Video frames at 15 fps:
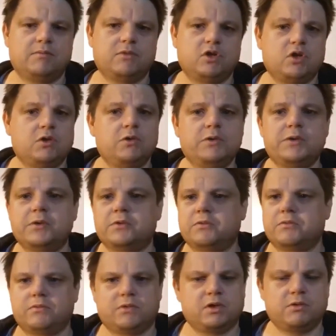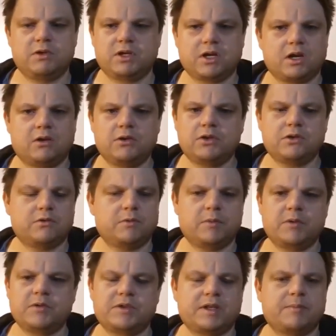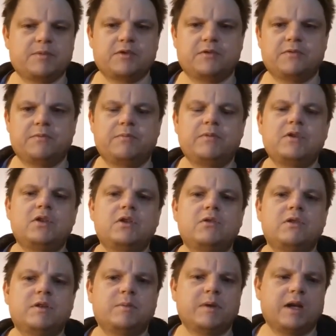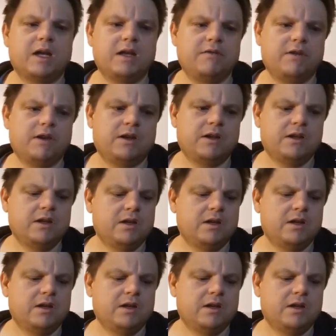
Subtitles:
Jews or Jewish culture or some sort of Jewish behaviour,